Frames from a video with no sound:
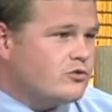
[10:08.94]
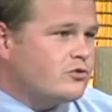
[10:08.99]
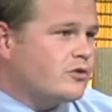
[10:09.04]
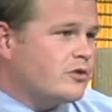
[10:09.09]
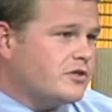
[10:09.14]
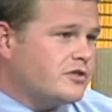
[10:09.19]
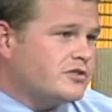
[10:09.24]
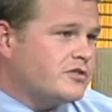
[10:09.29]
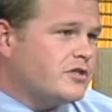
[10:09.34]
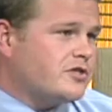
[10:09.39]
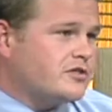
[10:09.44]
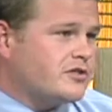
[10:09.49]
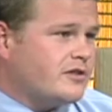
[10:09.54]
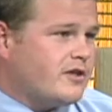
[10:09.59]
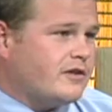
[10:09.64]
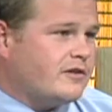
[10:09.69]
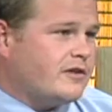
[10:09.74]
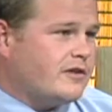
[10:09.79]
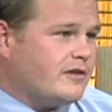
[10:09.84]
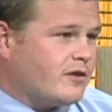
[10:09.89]
organization
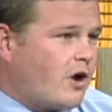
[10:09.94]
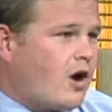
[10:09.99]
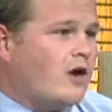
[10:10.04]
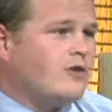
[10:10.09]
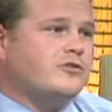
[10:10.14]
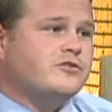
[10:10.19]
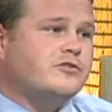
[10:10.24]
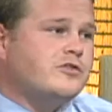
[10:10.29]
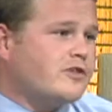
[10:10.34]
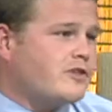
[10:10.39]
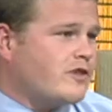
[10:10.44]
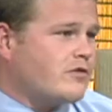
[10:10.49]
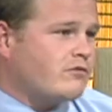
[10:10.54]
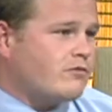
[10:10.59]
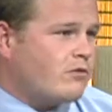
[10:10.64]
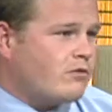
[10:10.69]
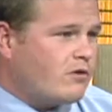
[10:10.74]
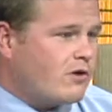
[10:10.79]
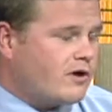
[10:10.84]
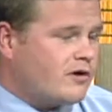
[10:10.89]
down there. The concerts that they
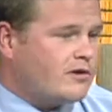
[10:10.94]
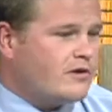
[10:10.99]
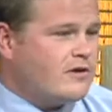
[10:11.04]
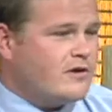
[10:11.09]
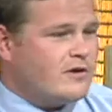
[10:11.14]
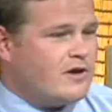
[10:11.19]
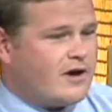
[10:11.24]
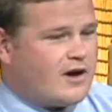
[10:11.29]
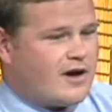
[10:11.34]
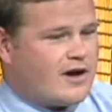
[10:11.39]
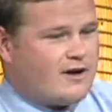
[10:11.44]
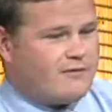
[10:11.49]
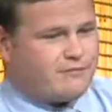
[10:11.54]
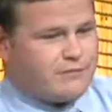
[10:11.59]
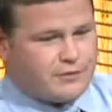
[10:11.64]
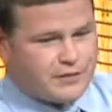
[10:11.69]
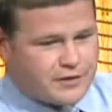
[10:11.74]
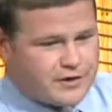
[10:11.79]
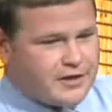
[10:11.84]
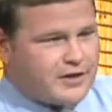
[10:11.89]
throw on
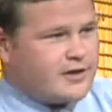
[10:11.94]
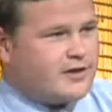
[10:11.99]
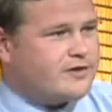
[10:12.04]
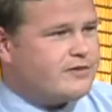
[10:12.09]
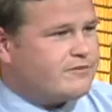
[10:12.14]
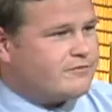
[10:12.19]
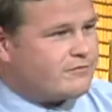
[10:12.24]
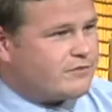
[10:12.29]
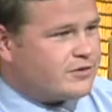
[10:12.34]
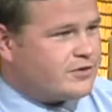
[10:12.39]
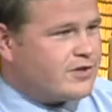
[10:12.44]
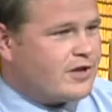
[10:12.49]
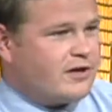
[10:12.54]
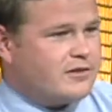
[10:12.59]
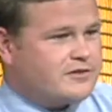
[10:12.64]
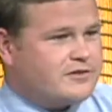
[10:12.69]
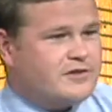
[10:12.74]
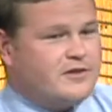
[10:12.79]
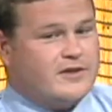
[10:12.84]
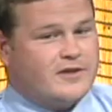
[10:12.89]
for the kids and for
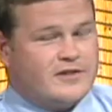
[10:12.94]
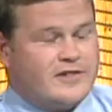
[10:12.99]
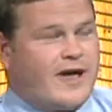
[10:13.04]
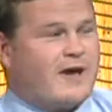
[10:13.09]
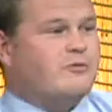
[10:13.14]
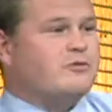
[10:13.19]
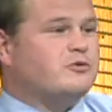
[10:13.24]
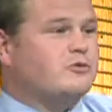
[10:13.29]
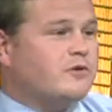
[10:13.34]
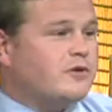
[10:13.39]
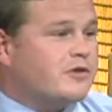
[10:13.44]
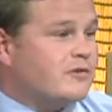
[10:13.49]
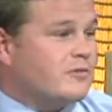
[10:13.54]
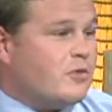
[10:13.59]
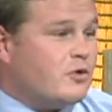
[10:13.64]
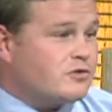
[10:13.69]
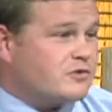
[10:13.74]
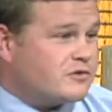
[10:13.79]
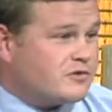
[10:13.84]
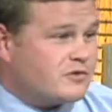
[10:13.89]
adults, that was one of the
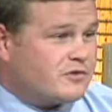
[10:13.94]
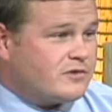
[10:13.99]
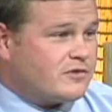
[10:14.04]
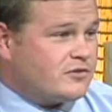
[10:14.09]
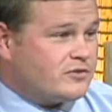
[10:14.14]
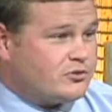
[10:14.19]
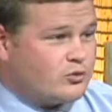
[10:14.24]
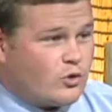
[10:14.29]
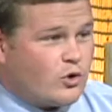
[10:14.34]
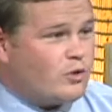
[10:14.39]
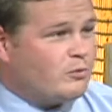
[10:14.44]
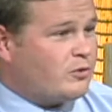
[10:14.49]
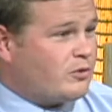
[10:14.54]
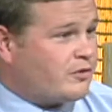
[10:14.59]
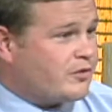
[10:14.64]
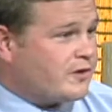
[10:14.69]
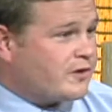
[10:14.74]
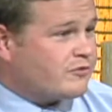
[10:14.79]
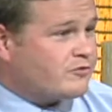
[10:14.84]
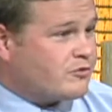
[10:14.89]
most enjoyable
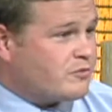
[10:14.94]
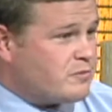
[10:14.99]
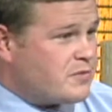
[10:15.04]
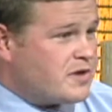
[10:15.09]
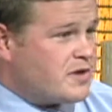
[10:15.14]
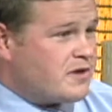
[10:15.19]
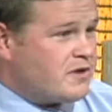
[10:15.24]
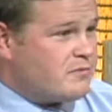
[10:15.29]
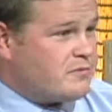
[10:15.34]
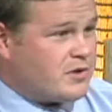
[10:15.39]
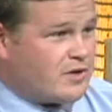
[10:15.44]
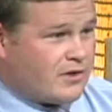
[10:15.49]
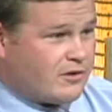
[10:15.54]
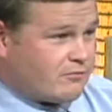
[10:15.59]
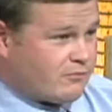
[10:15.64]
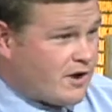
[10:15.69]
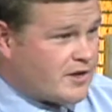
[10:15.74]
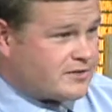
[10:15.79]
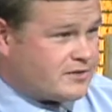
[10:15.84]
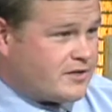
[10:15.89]
things for me being a
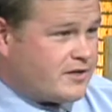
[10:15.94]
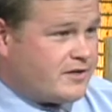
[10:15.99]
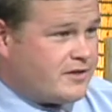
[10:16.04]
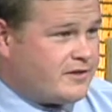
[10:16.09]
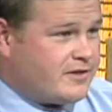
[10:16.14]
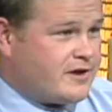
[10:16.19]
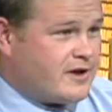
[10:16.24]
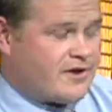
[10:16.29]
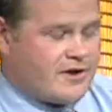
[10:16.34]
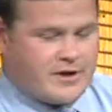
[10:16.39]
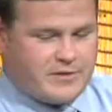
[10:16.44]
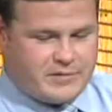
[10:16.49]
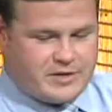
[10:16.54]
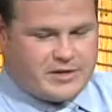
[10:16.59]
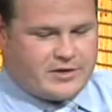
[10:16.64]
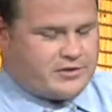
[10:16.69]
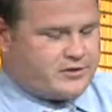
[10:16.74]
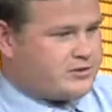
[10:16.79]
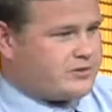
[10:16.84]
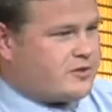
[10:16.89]
resident in the area. I mean, I
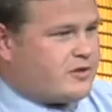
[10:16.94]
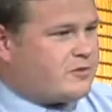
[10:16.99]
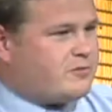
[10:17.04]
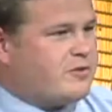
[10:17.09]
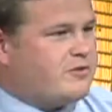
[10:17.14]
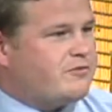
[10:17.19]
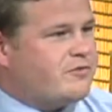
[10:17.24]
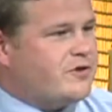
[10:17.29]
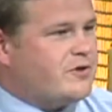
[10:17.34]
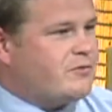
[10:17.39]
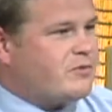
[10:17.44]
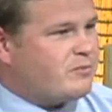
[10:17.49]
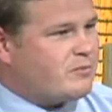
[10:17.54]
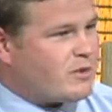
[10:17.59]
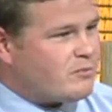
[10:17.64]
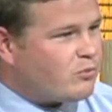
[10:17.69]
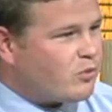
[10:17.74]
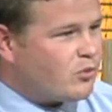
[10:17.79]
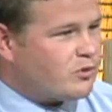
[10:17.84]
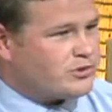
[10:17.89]
could just kick my feet up on my
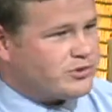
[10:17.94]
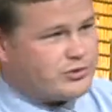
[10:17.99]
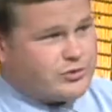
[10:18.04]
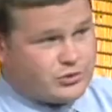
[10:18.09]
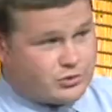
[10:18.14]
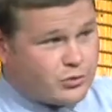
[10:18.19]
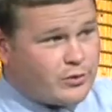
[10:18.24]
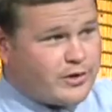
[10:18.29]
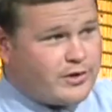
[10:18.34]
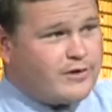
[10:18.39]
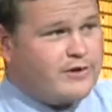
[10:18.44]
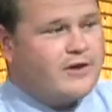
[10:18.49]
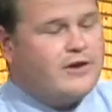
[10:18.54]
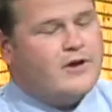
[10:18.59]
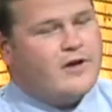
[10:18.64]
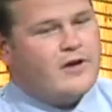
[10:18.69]
porch and enjoy it